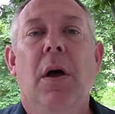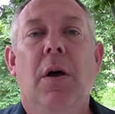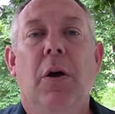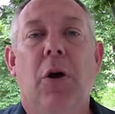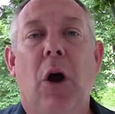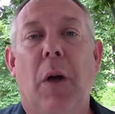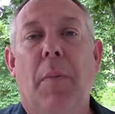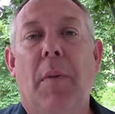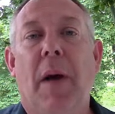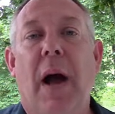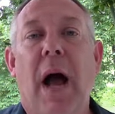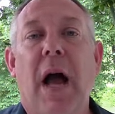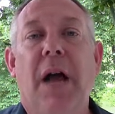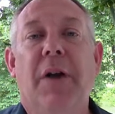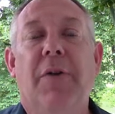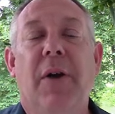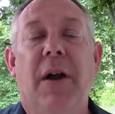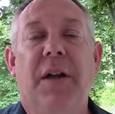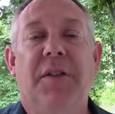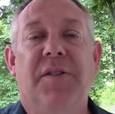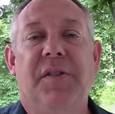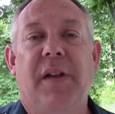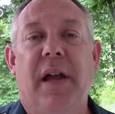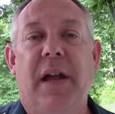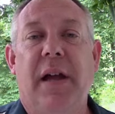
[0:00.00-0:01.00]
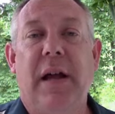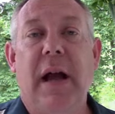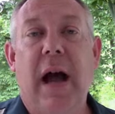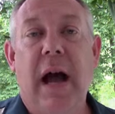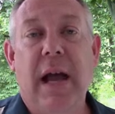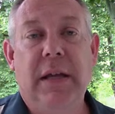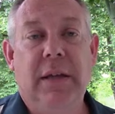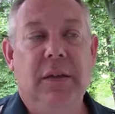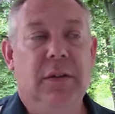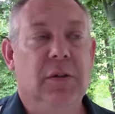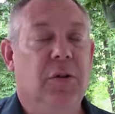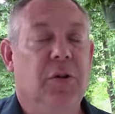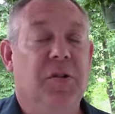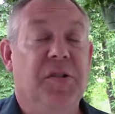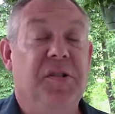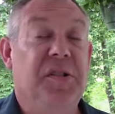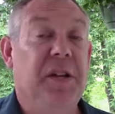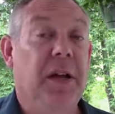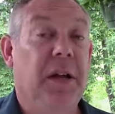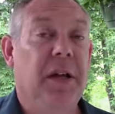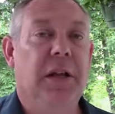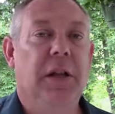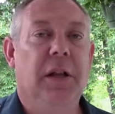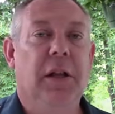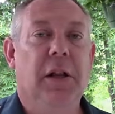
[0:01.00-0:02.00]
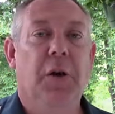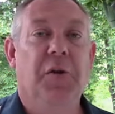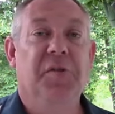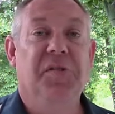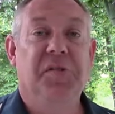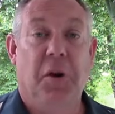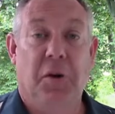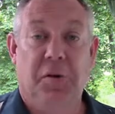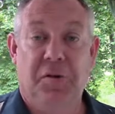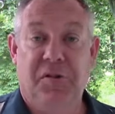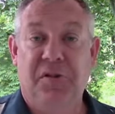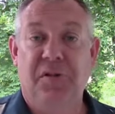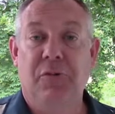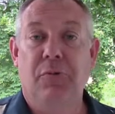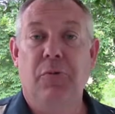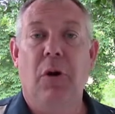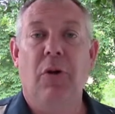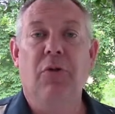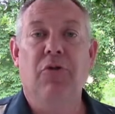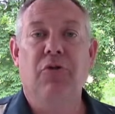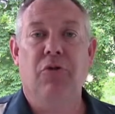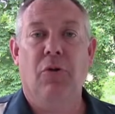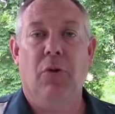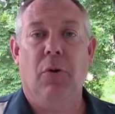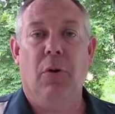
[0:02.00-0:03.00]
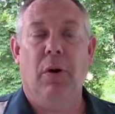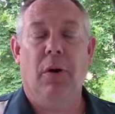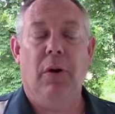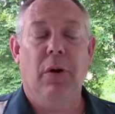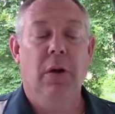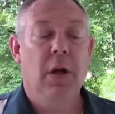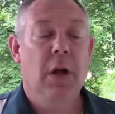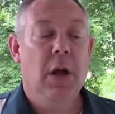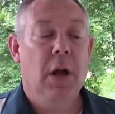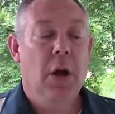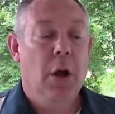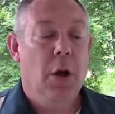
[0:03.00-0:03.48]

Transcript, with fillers: carbohydrates like chitin or cellulose are structural.